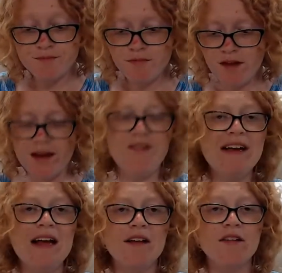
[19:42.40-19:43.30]
giving
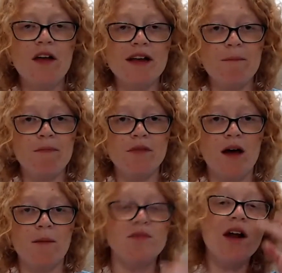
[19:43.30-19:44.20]
it a slight
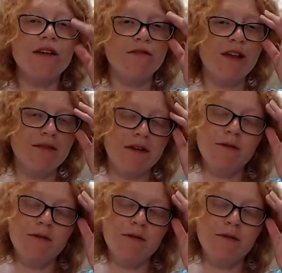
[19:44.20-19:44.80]
nutty flavor,